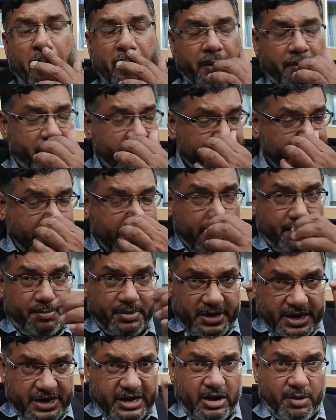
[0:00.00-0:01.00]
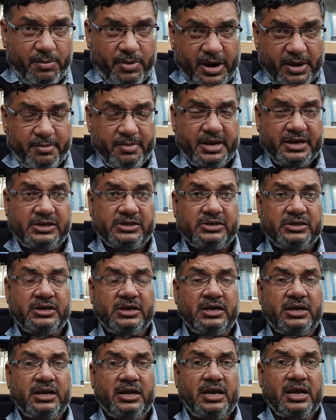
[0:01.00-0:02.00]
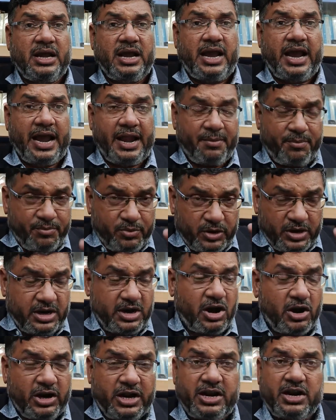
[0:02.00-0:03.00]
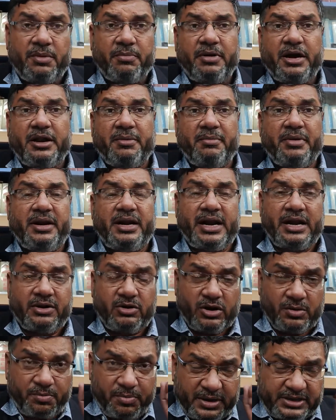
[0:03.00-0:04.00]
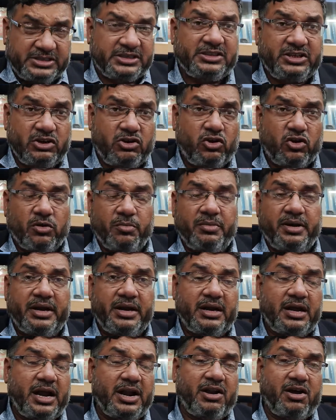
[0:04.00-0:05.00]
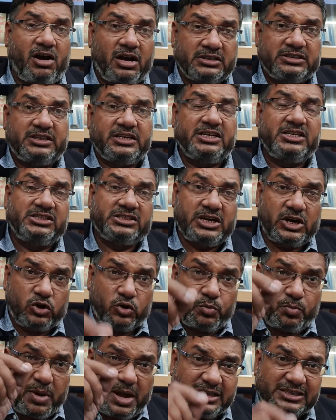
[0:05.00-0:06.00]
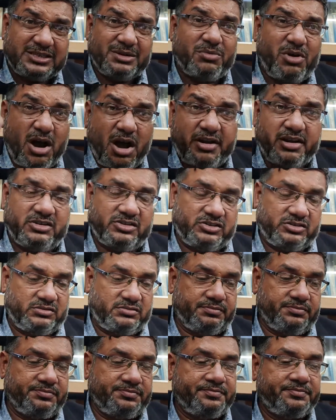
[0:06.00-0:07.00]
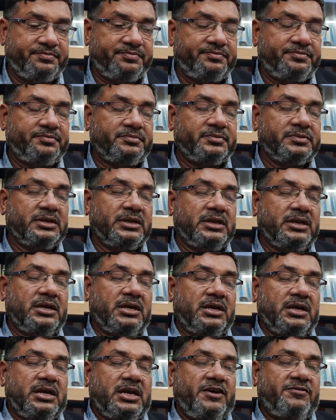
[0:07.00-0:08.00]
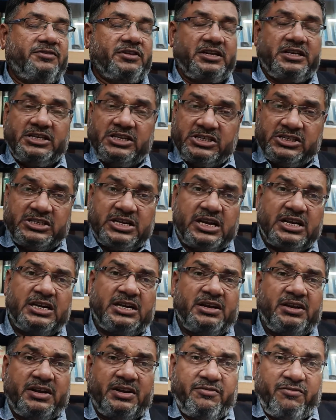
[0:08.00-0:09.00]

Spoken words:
you can get an appointment and put an online appointment and can present the document and ask the registrar to pass some orders. If the registrar